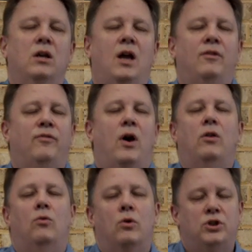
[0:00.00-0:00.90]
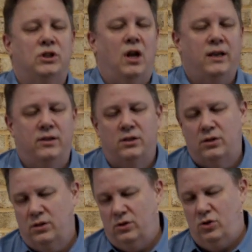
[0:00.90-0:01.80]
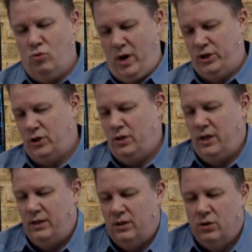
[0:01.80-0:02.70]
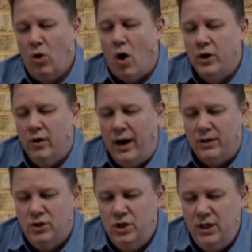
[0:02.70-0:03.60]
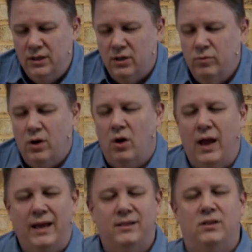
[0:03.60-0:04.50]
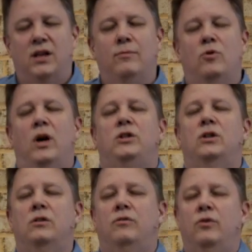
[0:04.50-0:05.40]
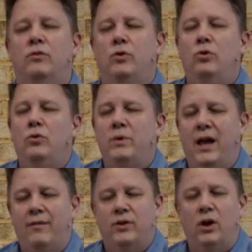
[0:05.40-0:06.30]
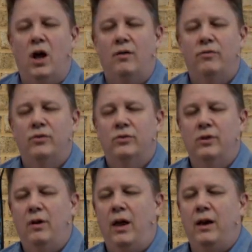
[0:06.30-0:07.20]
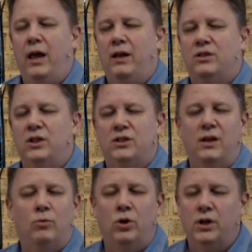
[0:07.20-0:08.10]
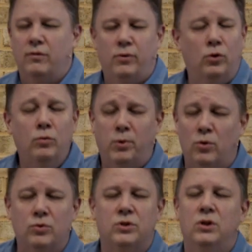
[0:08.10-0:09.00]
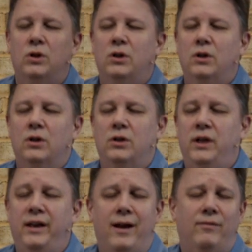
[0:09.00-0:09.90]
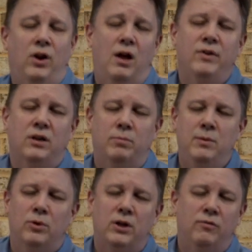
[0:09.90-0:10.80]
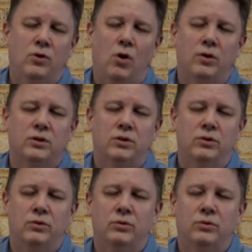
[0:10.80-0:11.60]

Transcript: Heavenly Father, Lord, just like this question that this lawyer asked Jesus, we all ask the same question of, of, who do we have to love? And, and it's just that we're looking for loopholes to get out of loving the people that you've called us to.